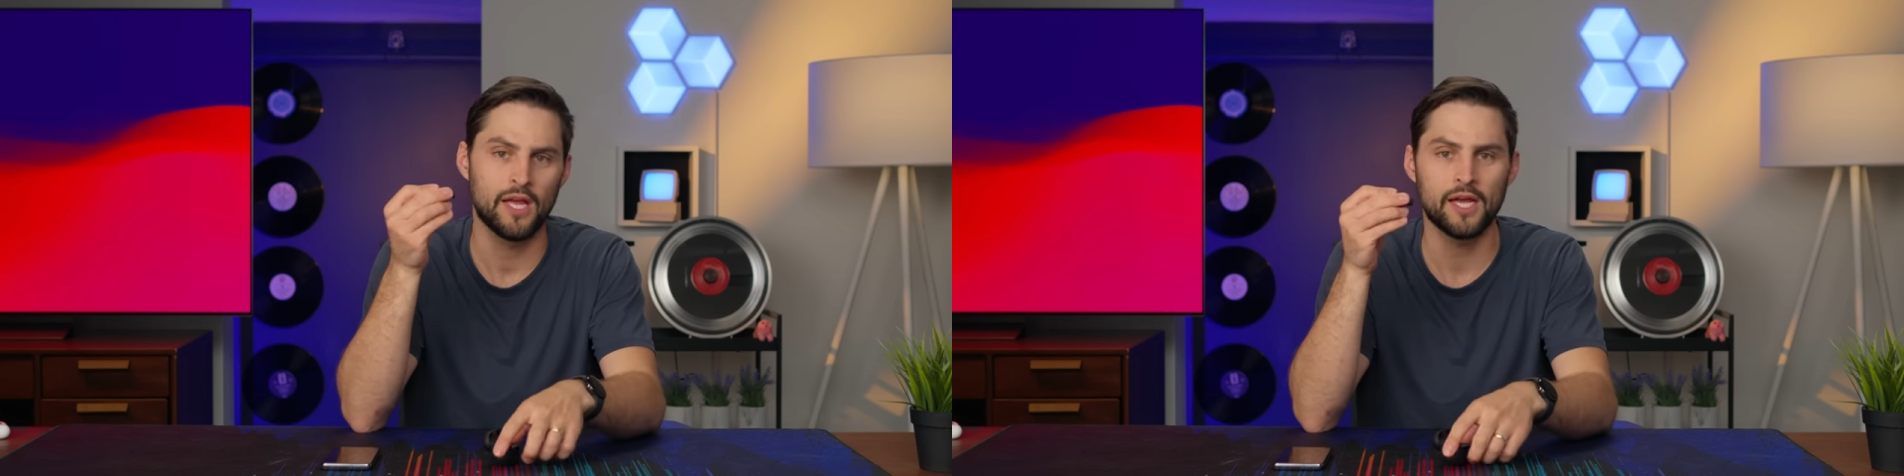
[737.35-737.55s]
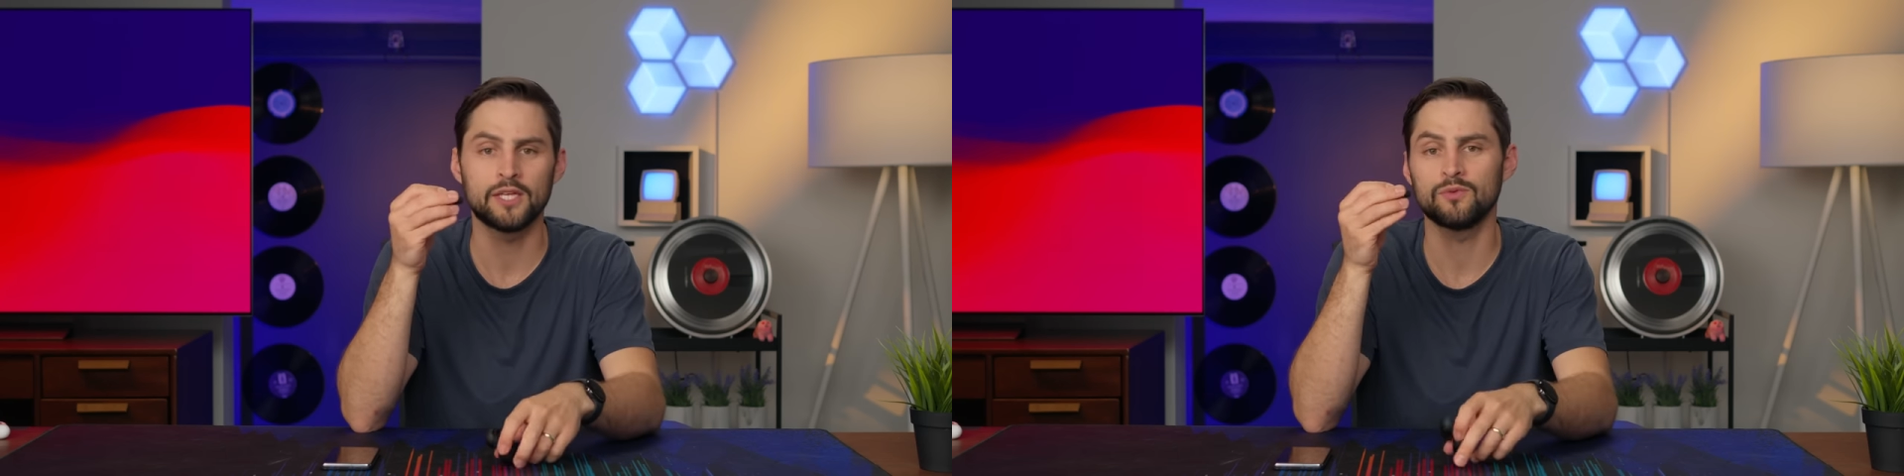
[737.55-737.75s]

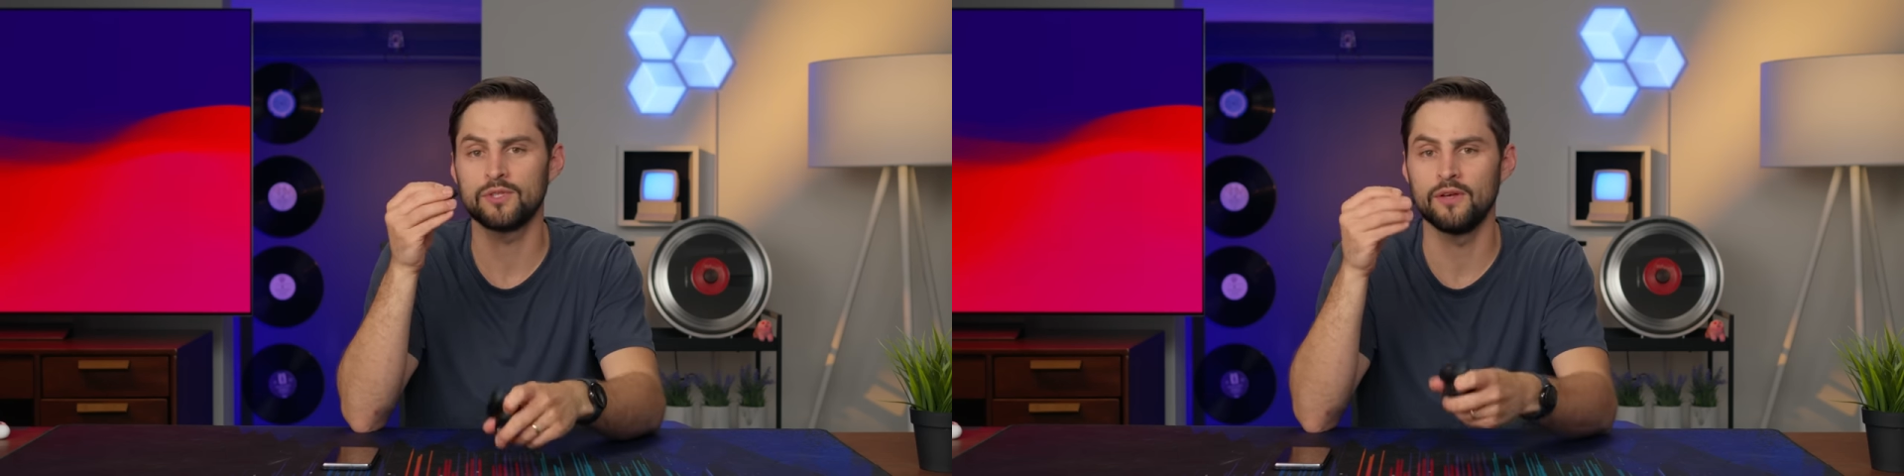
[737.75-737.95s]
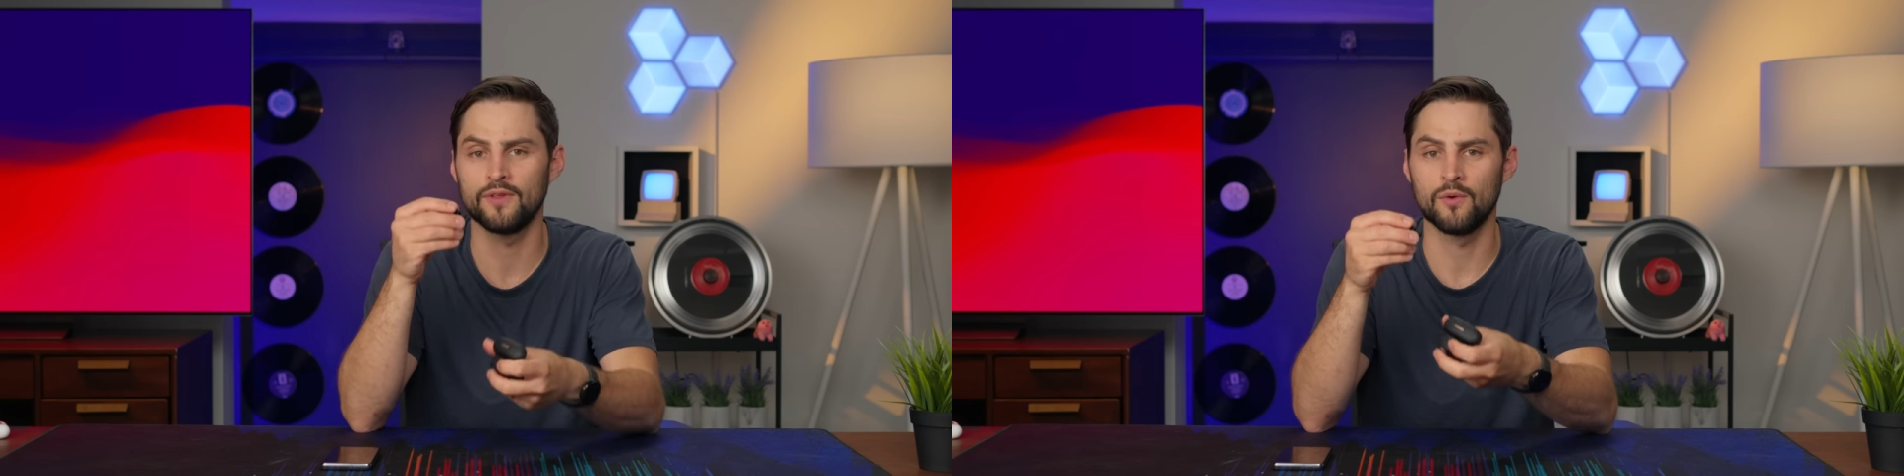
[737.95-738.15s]
I guess we'll
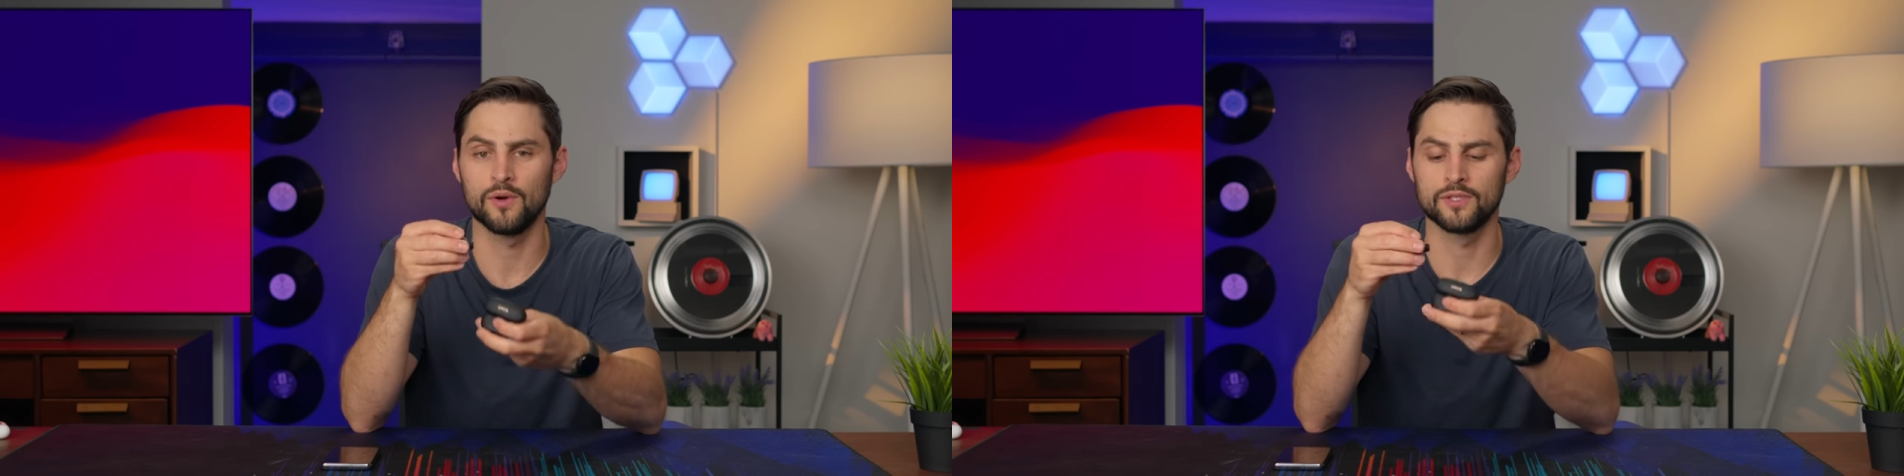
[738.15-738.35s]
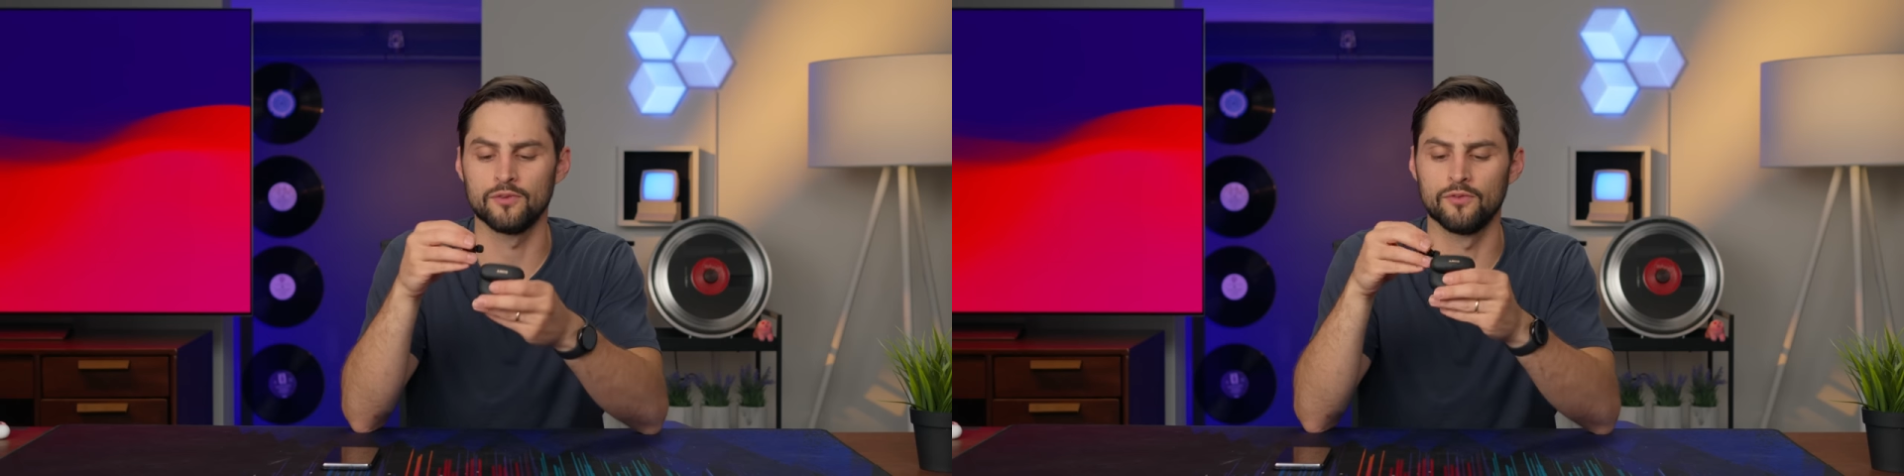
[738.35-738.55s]
see if that
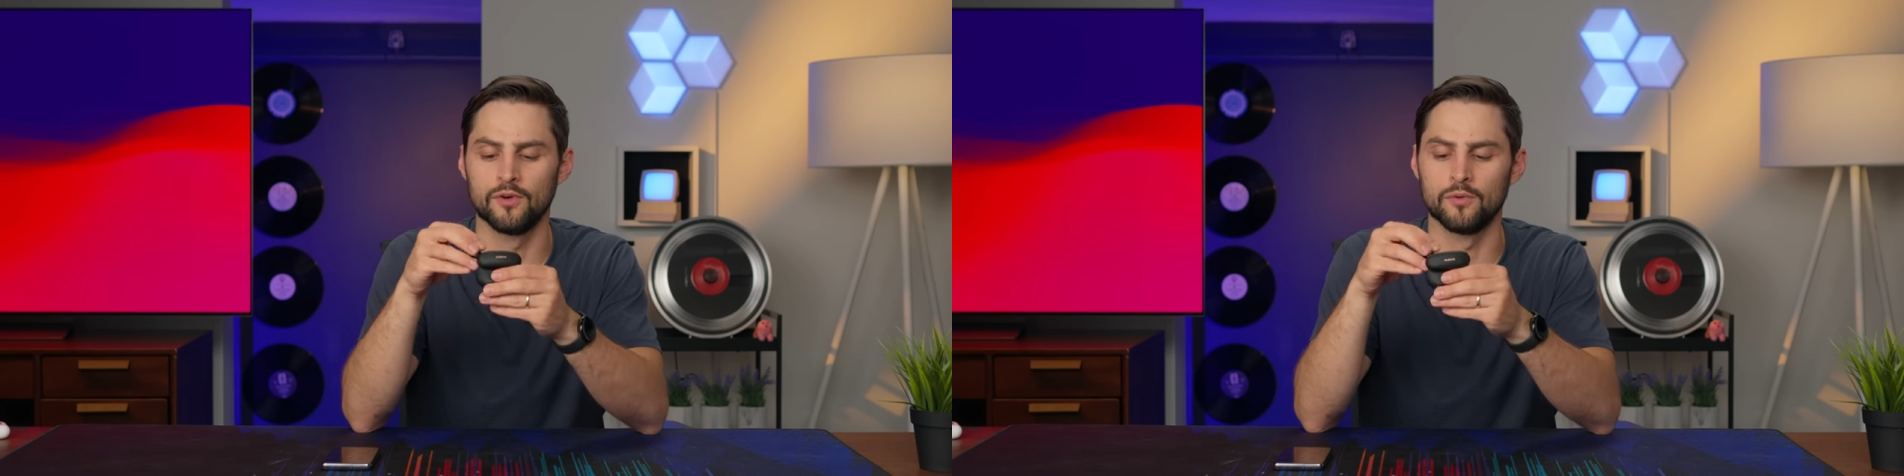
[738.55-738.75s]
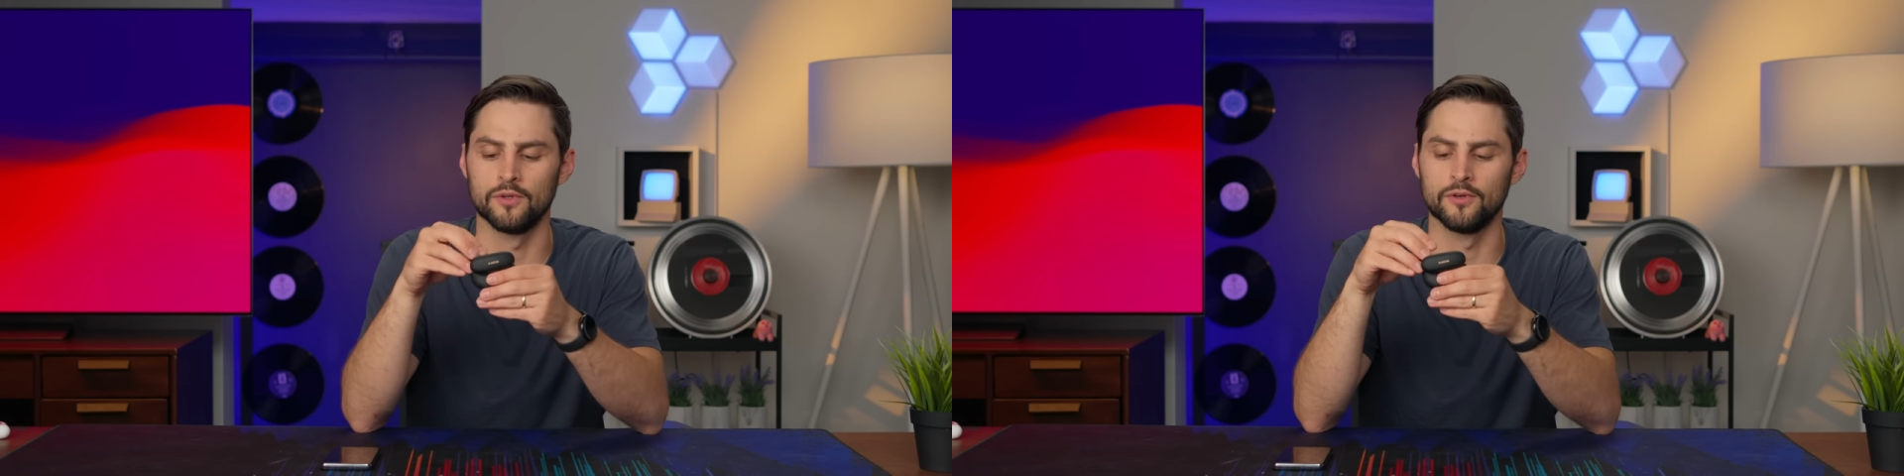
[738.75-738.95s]
works in the
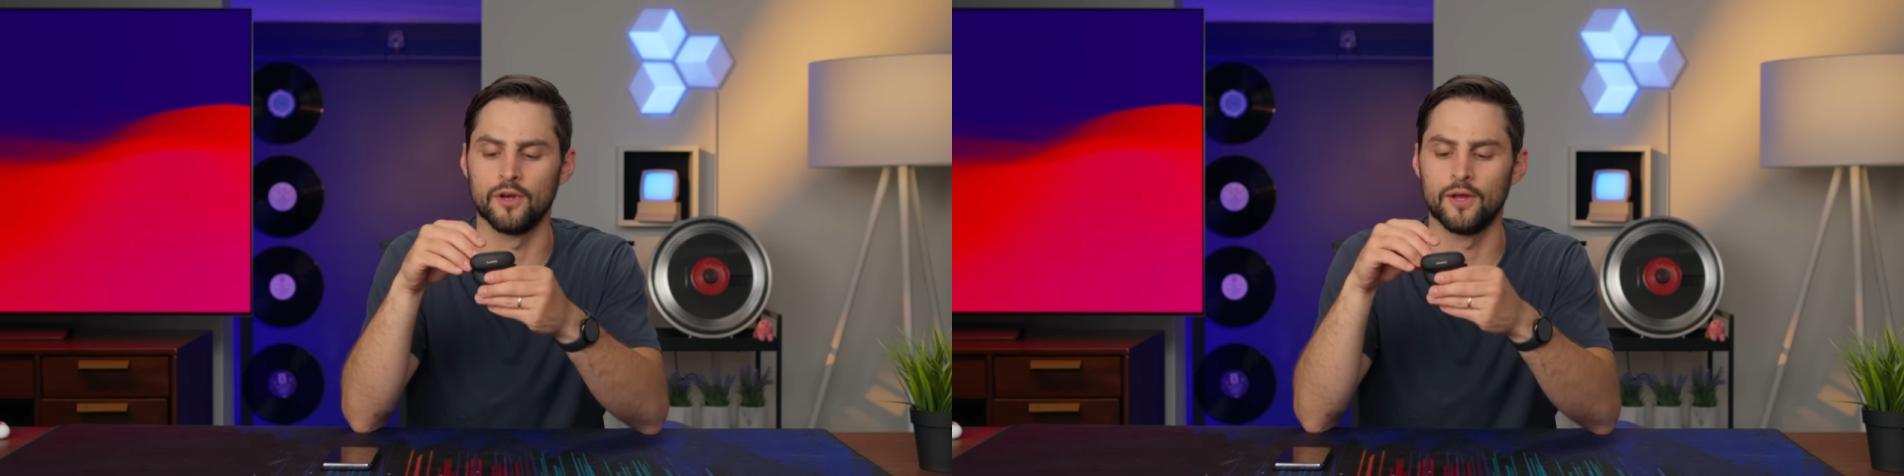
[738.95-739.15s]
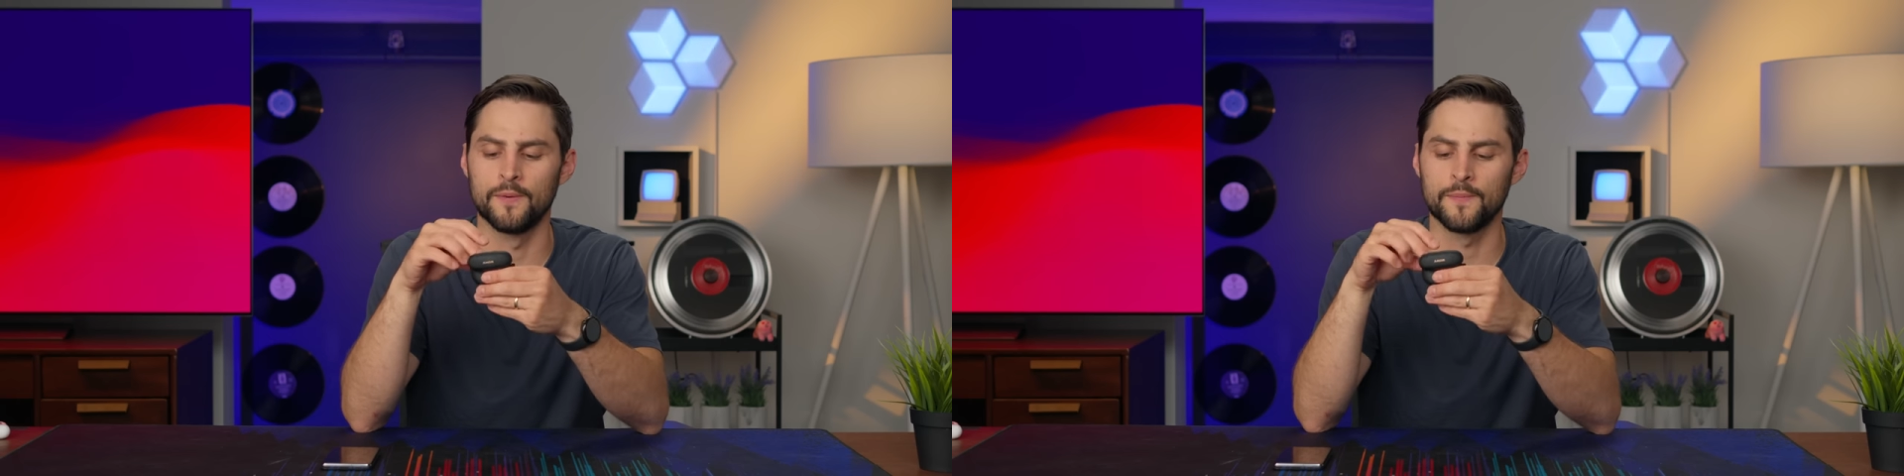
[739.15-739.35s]
real world or not.